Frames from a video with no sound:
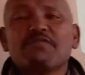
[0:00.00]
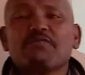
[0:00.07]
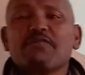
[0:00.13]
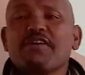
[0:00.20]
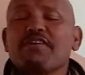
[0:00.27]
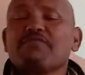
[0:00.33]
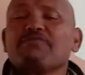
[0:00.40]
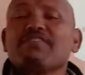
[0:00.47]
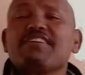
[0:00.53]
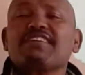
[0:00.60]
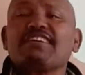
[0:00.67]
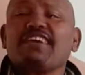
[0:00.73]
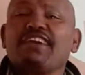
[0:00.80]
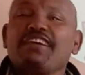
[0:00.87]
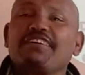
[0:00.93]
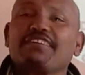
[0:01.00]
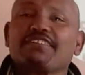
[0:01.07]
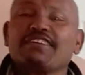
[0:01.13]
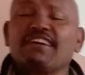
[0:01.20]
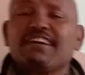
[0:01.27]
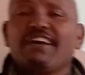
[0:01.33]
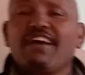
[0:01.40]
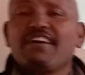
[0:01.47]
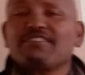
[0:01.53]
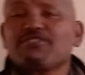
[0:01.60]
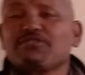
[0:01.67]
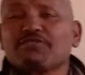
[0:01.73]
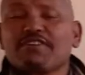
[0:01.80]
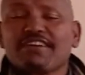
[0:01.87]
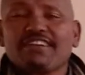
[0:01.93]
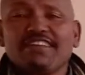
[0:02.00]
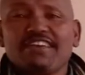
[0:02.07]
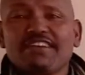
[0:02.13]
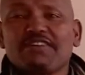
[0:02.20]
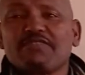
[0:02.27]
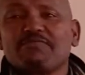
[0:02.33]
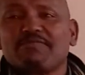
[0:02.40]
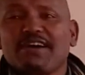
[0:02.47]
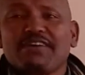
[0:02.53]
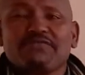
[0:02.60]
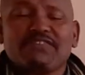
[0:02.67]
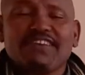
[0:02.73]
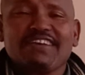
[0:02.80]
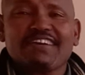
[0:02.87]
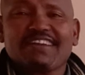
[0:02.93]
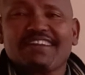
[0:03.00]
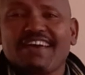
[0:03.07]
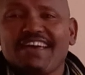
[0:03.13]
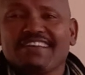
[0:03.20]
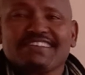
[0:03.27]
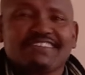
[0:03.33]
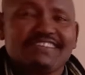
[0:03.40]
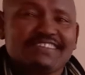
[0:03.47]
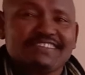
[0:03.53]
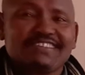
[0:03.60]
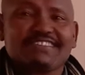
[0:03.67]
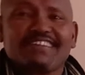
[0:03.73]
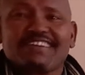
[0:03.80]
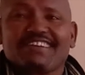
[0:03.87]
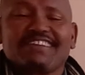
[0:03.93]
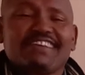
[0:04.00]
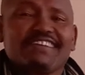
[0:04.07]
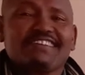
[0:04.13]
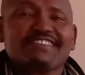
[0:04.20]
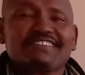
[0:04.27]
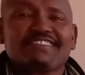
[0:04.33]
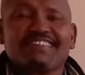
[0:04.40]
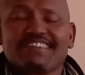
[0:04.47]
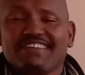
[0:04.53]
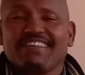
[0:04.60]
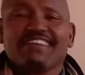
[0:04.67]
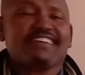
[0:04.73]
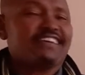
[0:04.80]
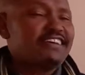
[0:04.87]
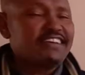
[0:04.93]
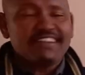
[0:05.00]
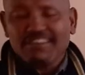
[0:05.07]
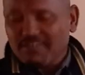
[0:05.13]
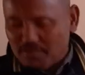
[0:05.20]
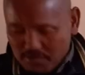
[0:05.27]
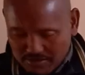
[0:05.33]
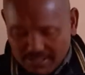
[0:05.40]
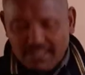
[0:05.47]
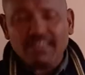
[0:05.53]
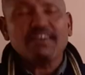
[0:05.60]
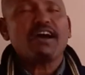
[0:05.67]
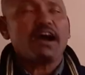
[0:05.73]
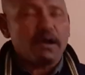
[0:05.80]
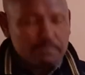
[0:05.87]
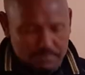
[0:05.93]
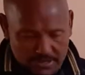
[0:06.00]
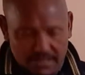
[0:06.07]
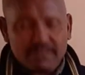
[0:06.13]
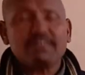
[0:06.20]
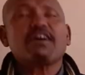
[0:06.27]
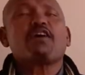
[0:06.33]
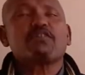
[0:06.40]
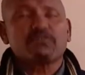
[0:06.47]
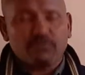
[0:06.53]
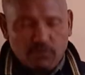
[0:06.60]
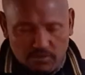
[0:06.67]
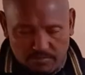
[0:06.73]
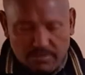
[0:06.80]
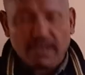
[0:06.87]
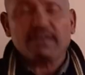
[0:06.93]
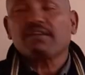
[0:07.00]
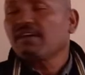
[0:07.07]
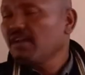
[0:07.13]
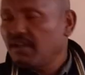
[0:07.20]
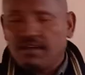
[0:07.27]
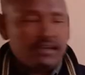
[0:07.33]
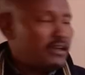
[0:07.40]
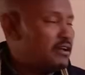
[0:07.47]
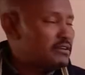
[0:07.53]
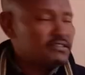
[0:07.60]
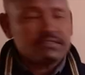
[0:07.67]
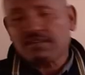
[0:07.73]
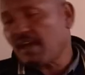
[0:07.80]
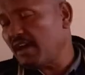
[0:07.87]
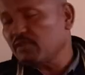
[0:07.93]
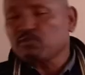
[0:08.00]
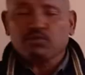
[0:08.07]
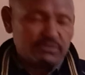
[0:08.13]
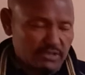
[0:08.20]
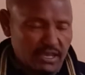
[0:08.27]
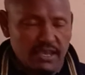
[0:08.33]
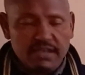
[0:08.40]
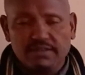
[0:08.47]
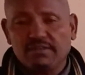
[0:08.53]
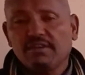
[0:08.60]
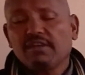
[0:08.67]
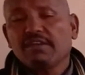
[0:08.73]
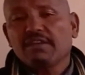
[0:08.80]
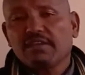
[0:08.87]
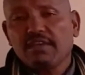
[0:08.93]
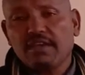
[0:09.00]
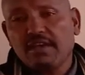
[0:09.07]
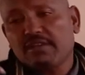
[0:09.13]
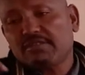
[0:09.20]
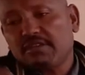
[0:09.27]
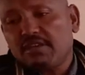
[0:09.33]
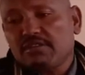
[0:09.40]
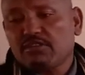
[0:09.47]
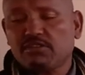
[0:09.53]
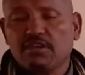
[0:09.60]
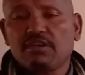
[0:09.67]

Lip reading: waving here, and shrugging of my finger like this, shrugging, nodding up and down for my and side to side. Yes, and